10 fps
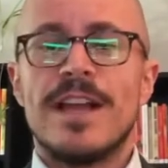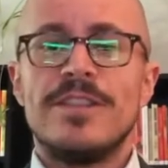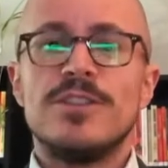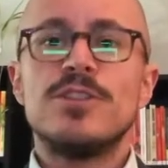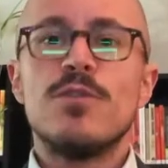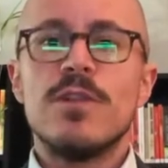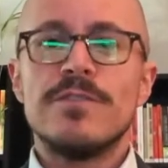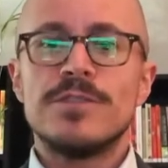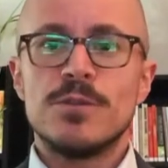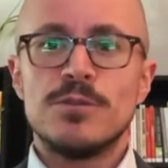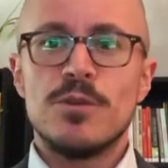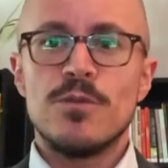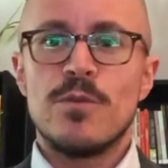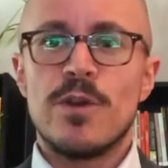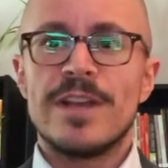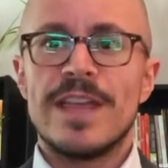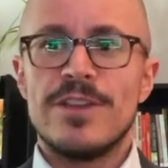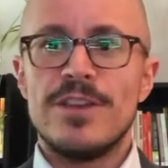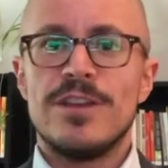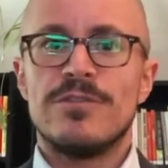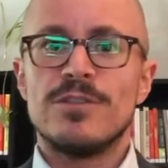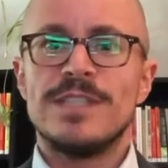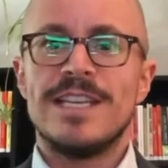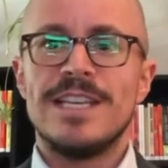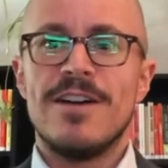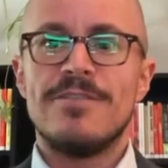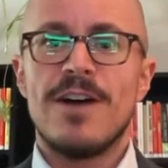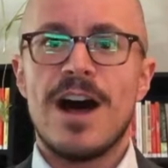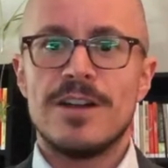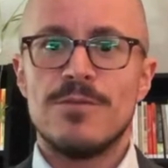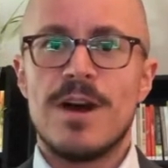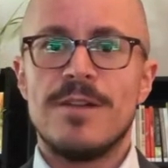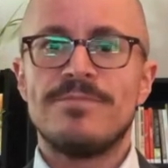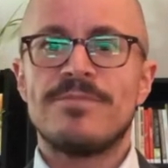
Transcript: at the School of Social Work at the University of Ottawa.